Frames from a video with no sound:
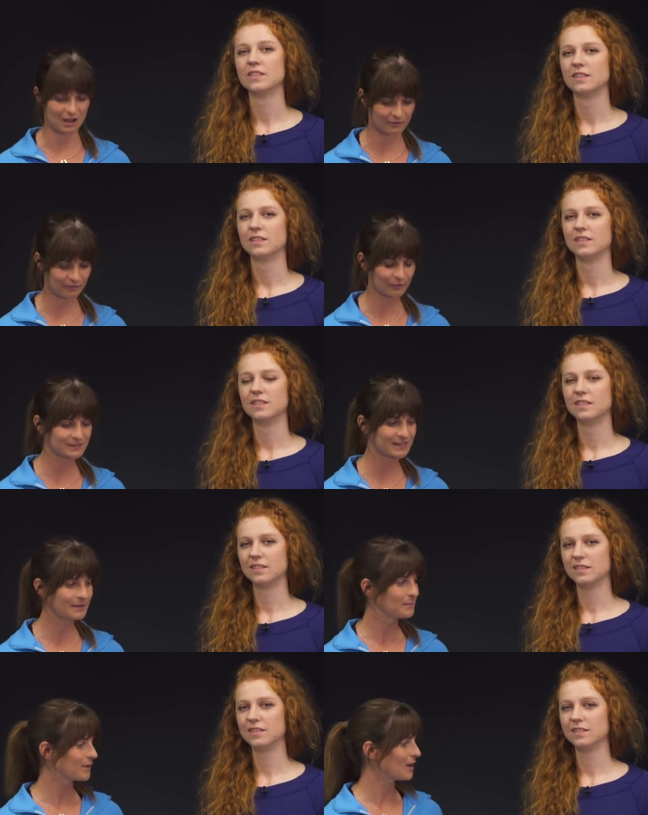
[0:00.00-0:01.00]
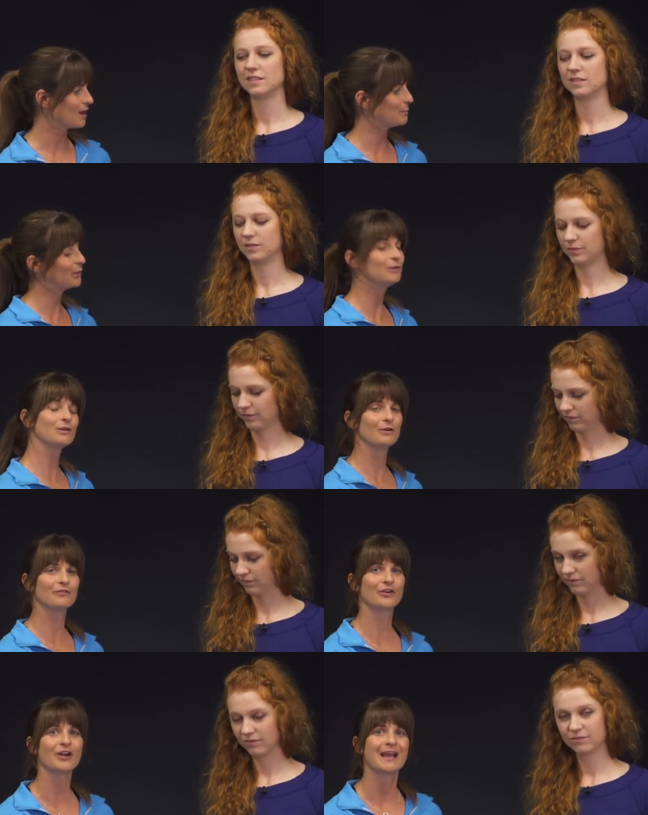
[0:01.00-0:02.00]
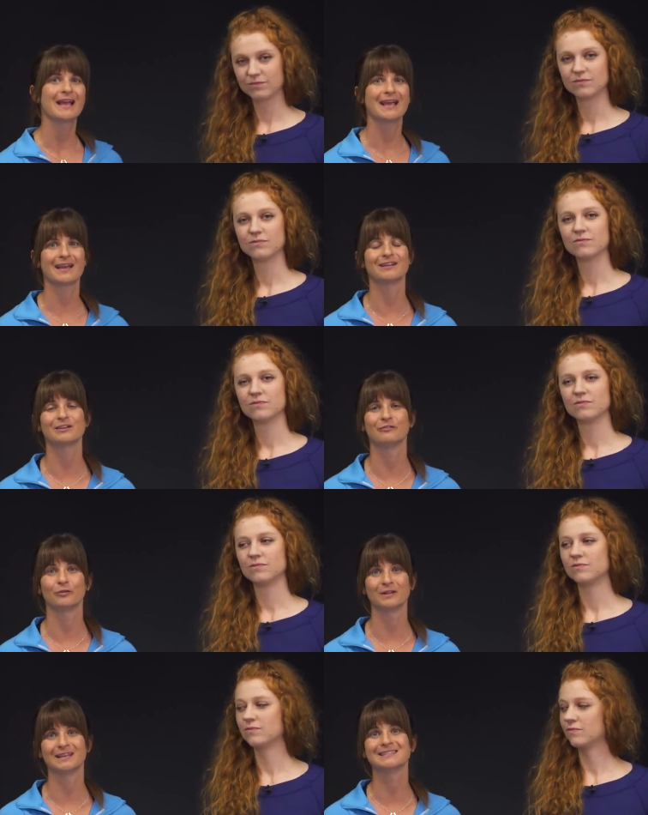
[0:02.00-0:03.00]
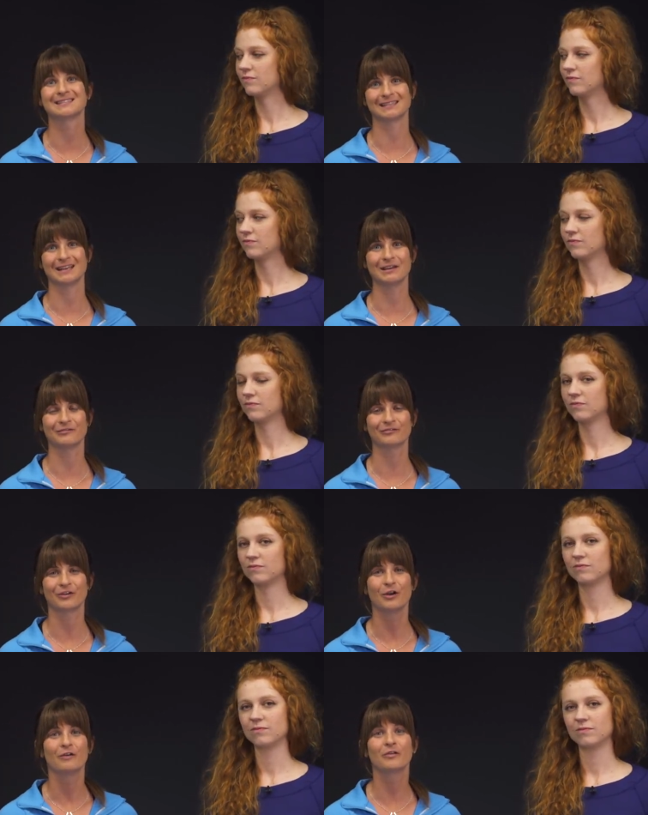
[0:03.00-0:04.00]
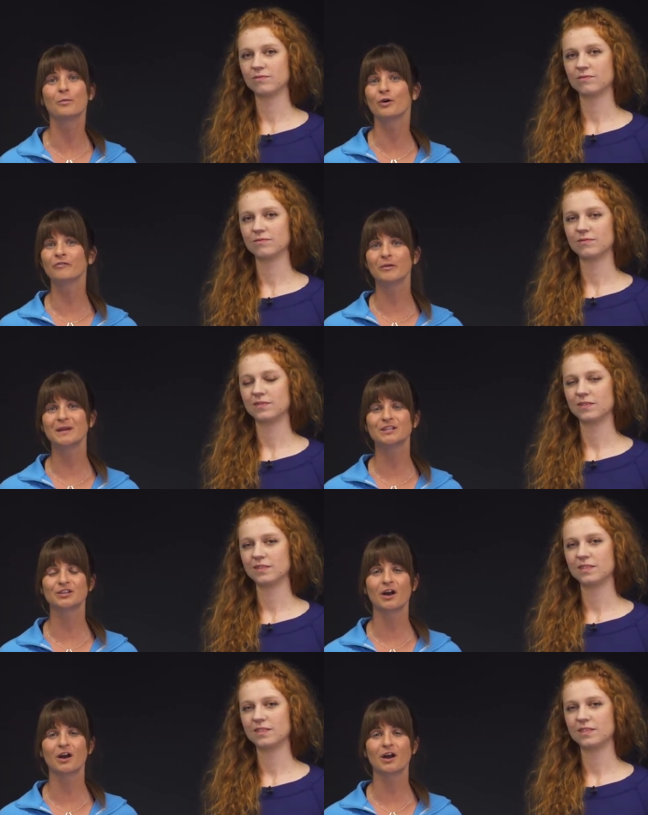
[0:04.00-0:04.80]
Speaker 1: a full zip, a pullover, and a full-length sleeve. For more information